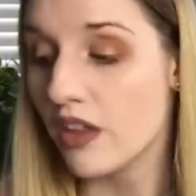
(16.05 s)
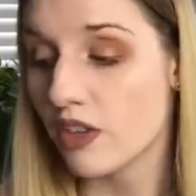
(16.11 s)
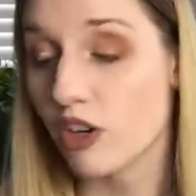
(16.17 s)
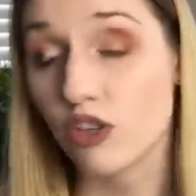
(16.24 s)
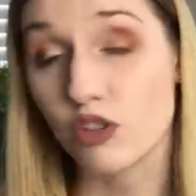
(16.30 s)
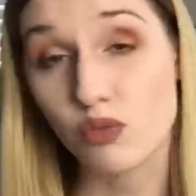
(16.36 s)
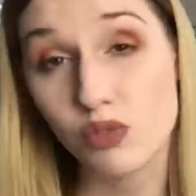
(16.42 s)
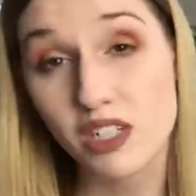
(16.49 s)

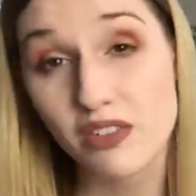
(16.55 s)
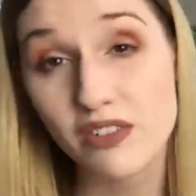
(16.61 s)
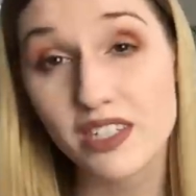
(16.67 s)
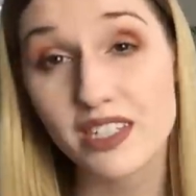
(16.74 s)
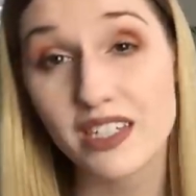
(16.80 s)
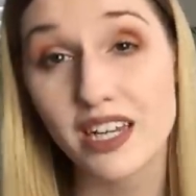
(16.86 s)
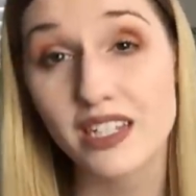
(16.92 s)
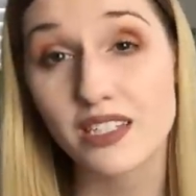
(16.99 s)
There are three
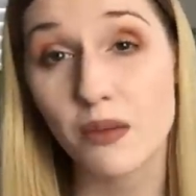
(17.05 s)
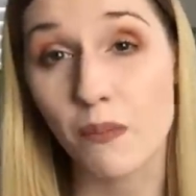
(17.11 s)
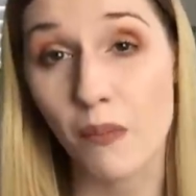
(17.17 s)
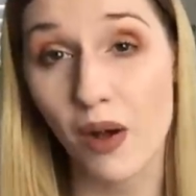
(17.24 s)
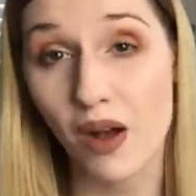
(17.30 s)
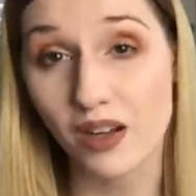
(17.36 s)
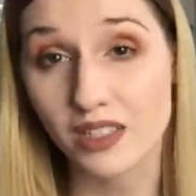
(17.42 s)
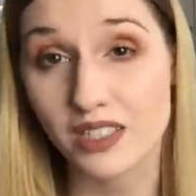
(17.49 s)
different size
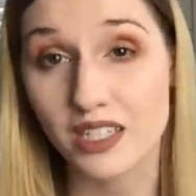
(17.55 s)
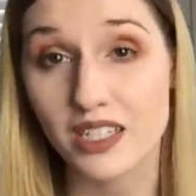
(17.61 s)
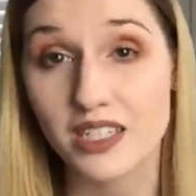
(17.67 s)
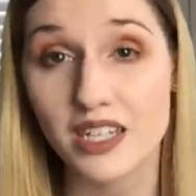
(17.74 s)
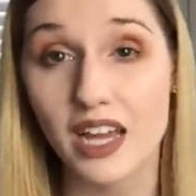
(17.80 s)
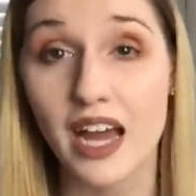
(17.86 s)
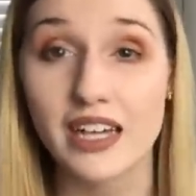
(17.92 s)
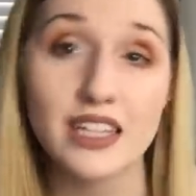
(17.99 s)

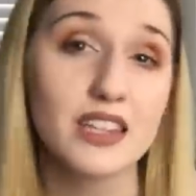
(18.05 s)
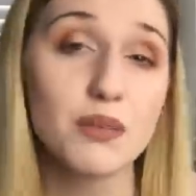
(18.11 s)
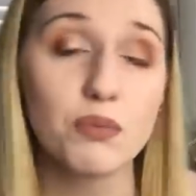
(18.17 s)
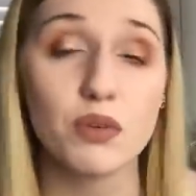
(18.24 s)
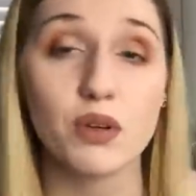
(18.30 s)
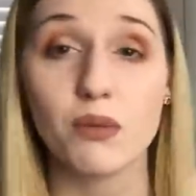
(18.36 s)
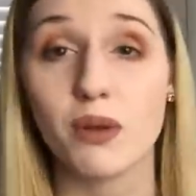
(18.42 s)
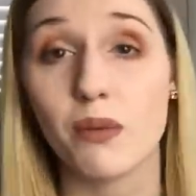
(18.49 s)
boxes. I get the
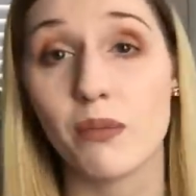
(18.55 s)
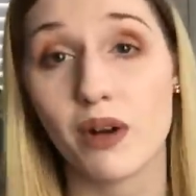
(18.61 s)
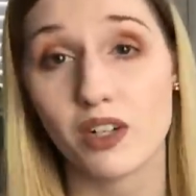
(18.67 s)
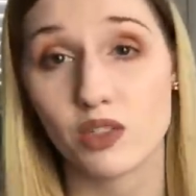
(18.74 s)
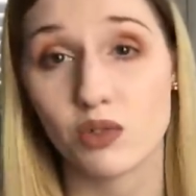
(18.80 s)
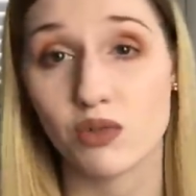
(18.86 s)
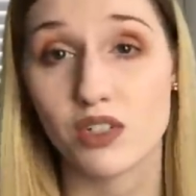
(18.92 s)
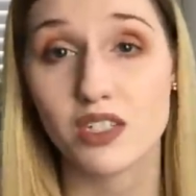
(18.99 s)
premium
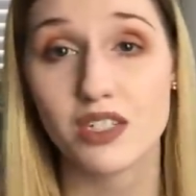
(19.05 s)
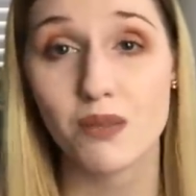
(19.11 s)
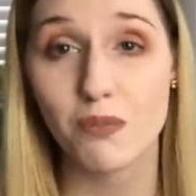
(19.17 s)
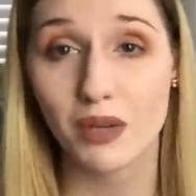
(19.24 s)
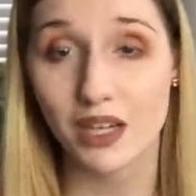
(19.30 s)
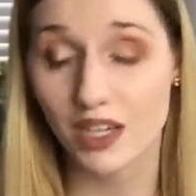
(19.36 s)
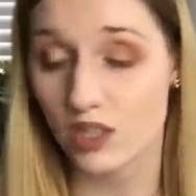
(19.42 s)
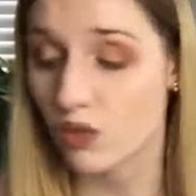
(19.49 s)
box, which is the
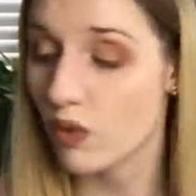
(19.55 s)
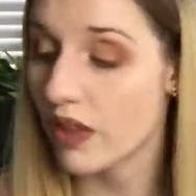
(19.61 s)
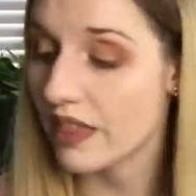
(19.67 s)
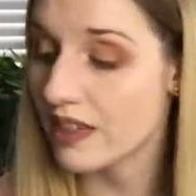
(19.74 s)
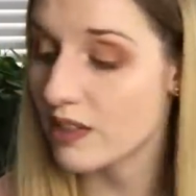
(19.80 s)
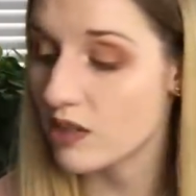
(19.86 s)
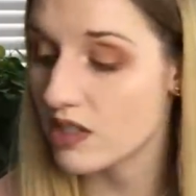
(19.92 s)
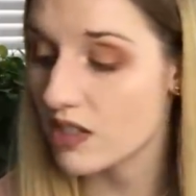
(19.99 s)
biggest
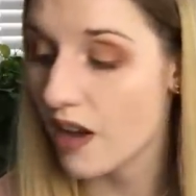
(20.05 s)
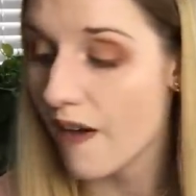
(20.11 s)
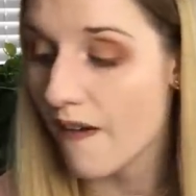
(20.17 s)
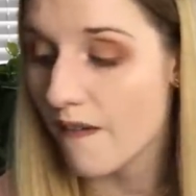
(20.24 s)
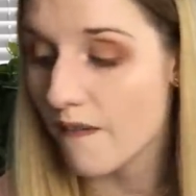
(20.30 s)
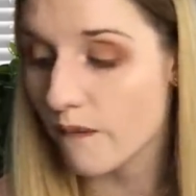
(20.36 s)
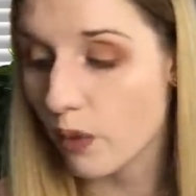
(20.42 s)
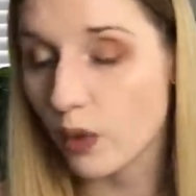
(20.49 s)
one. This is
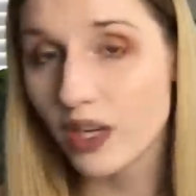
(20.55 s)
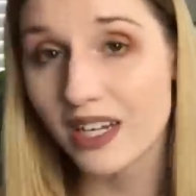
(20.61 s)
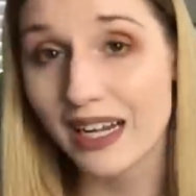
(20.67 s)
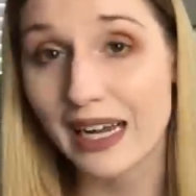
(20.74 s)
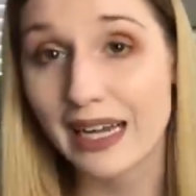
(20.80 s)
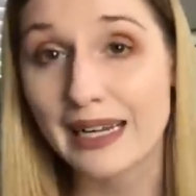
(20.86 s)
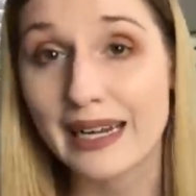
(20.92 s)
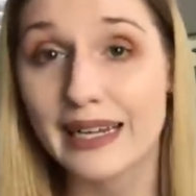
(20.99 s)

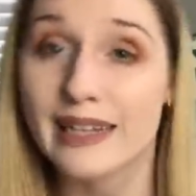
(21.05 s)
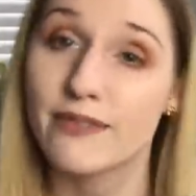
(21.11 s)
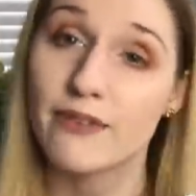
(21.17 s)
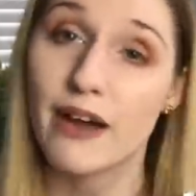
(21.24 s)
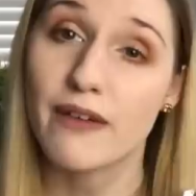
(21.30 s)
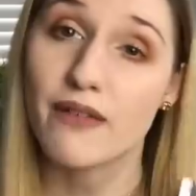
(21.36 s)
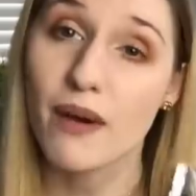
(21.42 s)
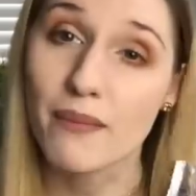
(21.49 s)

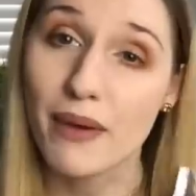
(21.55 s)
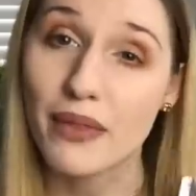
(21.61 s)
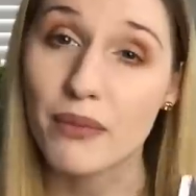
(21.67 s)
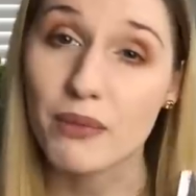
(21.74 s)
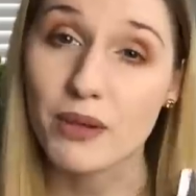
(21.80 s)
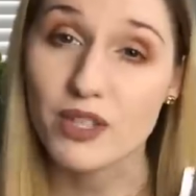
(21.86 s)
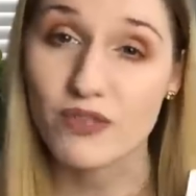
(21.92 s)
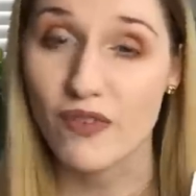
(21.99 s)
$49.95 a
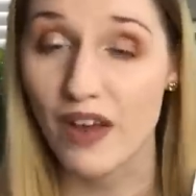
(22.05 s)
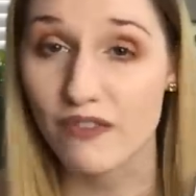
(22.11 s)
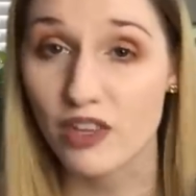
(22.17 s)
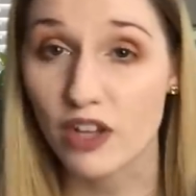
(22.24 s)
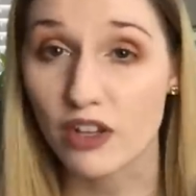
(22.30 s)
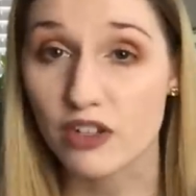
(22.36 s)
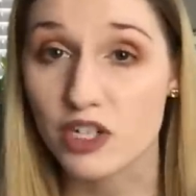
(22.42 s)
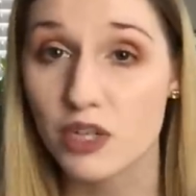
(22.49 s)
month plus
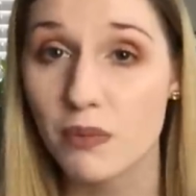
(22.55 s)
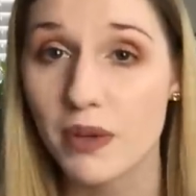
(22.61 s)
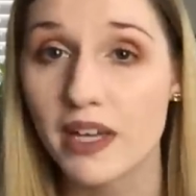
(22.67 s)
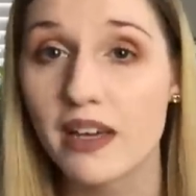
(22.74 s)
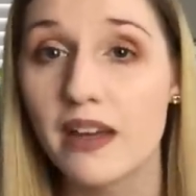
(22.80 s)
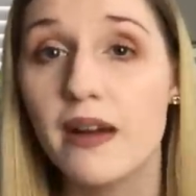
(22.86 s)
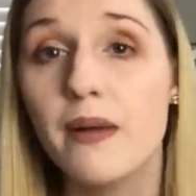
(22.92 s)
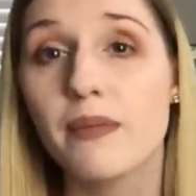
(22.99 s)
$5
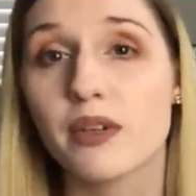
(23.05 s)
shipping.